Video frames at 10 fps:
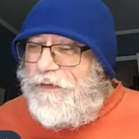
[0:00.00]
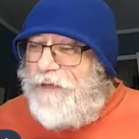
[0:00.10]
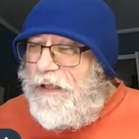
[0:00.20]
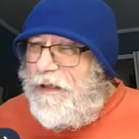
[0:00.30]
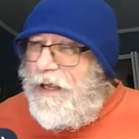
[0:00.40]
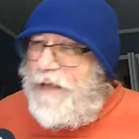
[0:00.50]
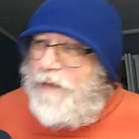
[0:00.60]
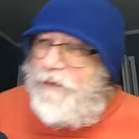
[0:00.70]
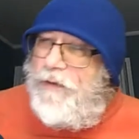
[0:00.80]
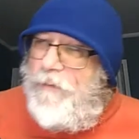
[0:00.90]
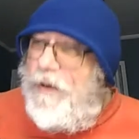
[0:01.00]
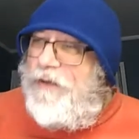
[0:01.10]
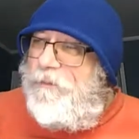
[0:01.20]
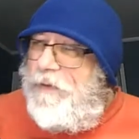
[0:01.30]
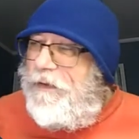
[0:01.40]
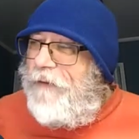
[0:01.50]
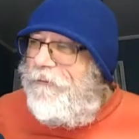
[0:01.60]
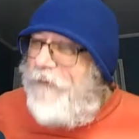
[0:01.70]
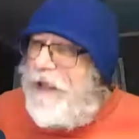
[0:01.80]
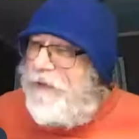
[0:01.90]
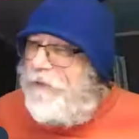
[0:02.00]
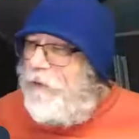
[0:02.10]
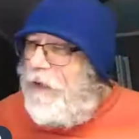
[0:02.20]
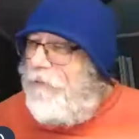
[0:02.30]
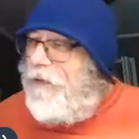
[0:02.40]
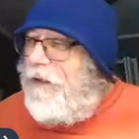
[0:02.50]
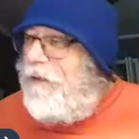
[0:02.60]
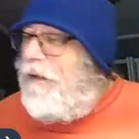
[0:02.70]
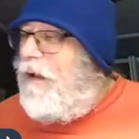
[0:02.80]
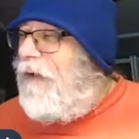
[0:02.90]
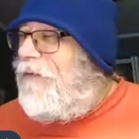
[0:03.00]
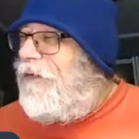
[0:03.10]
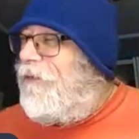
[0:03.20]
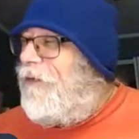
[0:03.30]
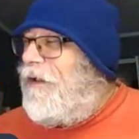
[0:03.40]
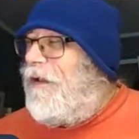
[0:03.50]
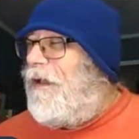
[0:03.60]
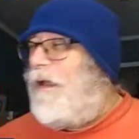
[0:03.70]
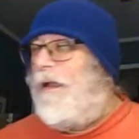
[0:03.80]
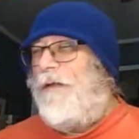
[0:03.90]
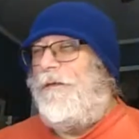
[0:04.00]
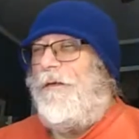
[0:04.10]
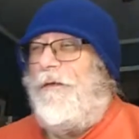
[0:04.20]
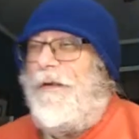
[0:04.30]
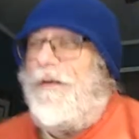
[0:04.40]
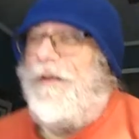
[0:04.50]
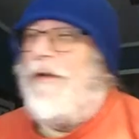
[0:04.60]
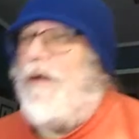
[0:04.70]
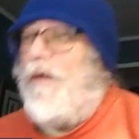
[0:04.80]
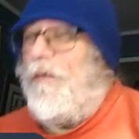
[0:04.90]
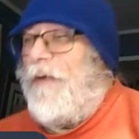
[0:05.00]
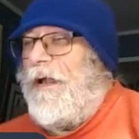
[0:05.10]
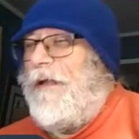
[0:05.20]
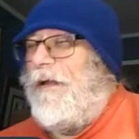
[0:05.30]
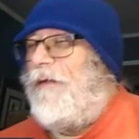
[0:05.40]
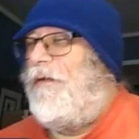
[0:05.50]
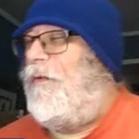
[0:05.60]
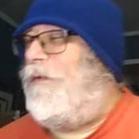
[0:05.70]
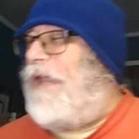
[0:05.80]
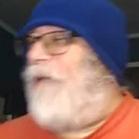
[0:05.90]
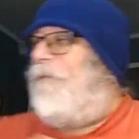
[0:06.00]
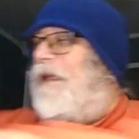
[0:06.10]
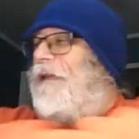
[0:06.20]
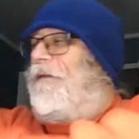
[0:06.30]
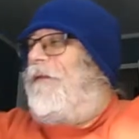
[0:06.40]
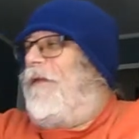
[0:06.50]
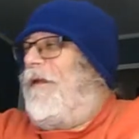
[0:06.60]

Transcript: didn't like it too much, but the fans loved it, obviously. So there you go, right? I don't know what that means.